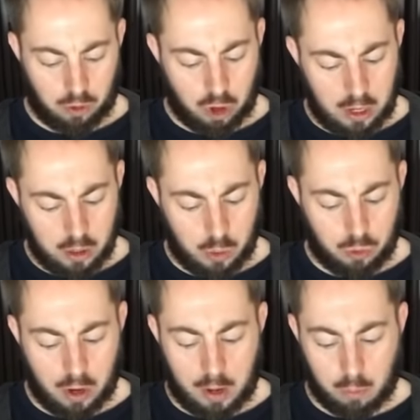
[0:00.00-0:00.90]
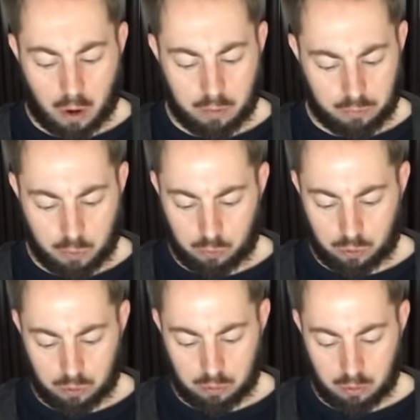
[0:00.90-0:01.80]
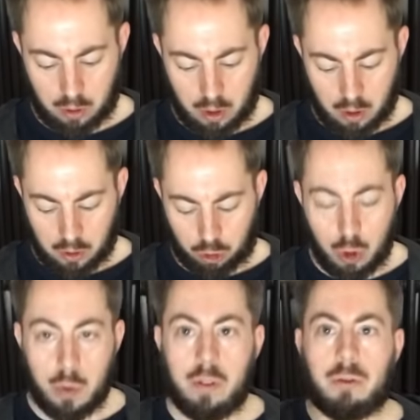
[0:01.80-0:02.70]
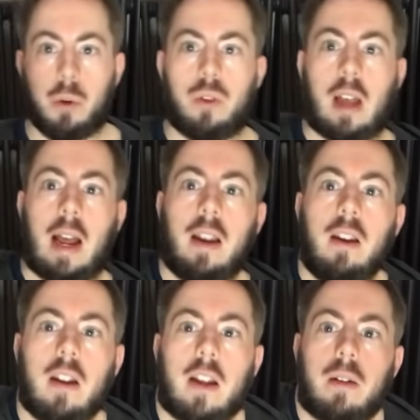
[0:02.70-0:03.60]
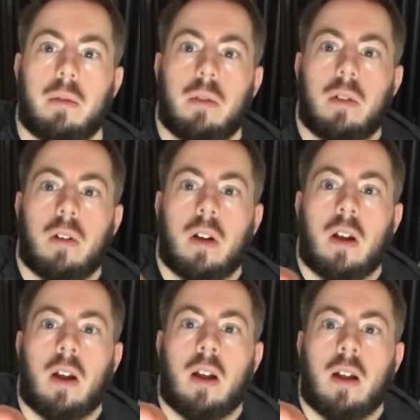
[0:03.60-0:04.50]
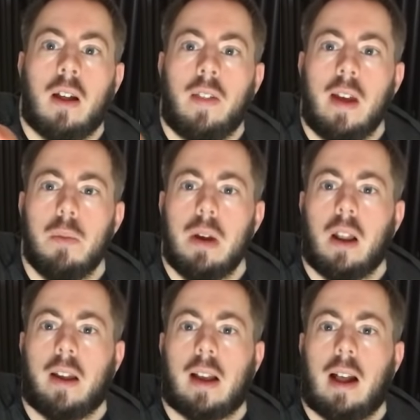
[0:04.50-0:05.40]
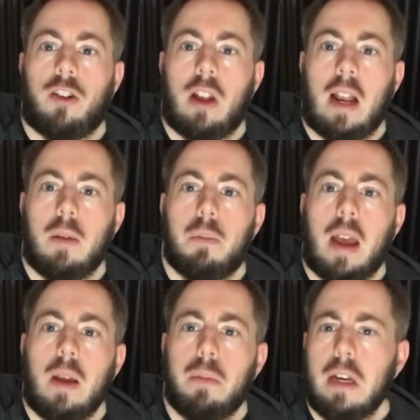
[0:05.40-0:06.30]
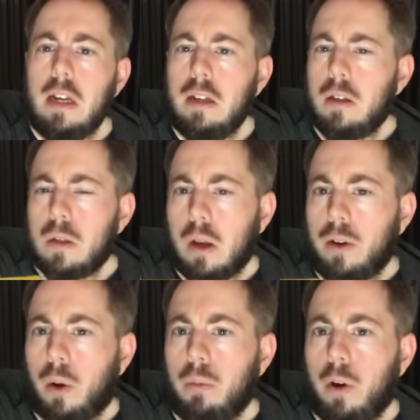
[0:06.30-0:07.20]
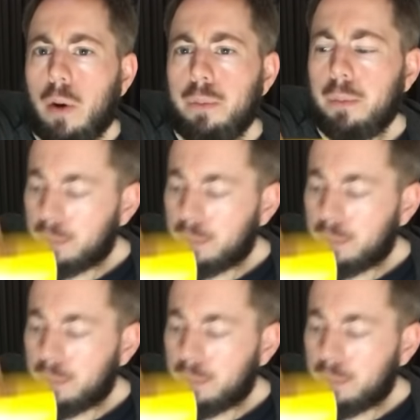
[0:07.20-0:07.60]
J-U-J-Y fruits. Chewy fruit candy. Are they a bit like our jelly babies? I don't know.